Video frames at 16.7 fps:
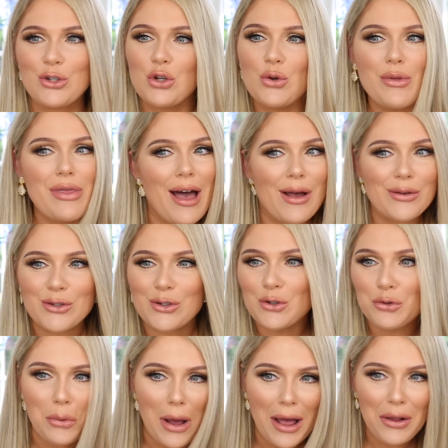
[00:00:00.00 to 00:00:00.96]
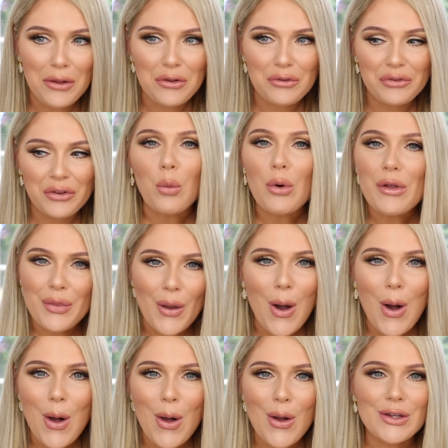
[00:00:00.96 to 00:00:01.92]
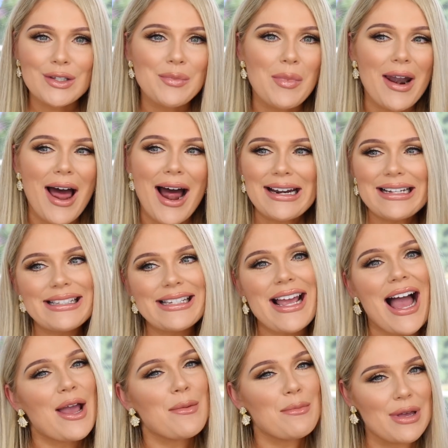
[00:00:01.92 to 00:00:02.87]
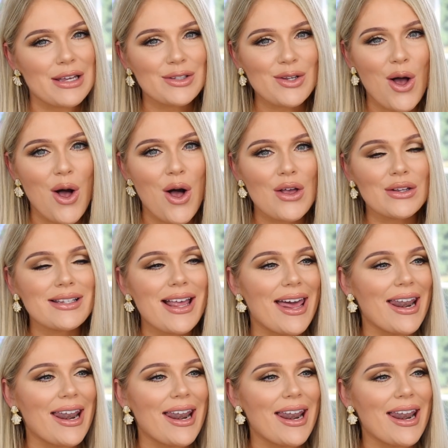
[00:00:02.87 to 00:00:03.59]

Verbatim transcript: two thousand twelve with the hauls, but honestly I miss hauls,